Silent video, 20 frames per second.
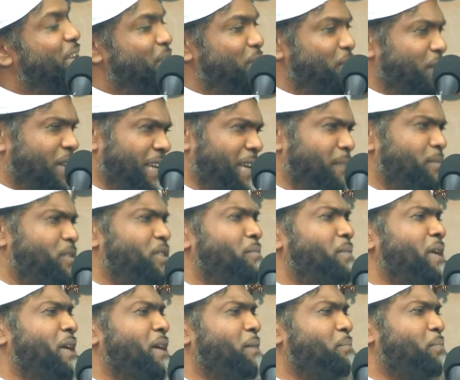you came to
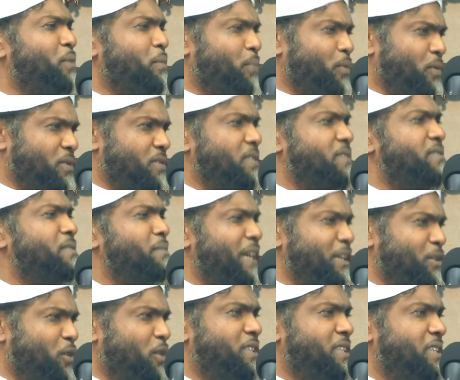make a proposal for
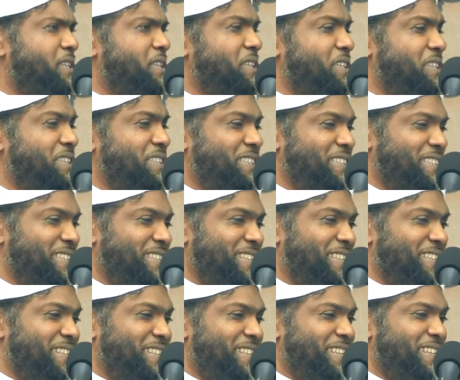my daughter.
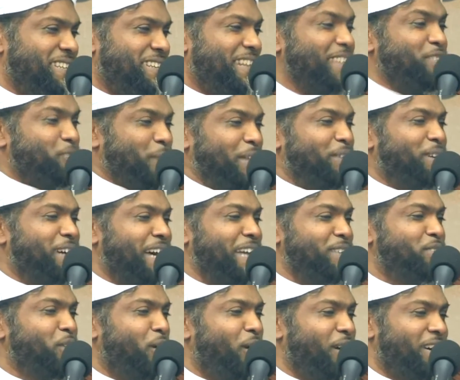That's why you
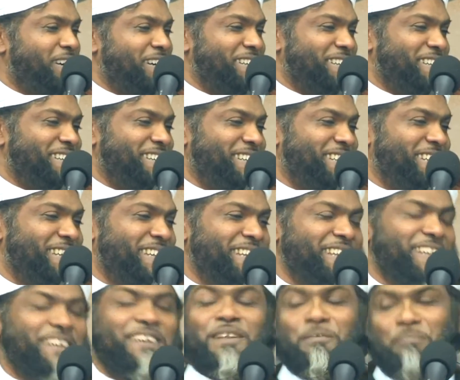can't talk.
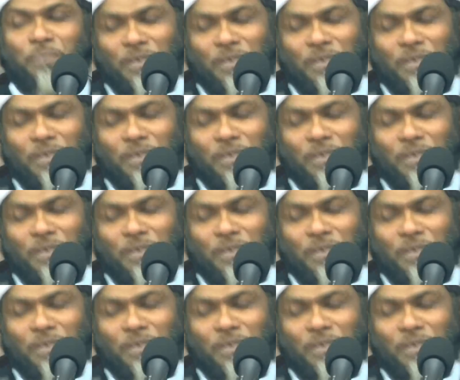Could the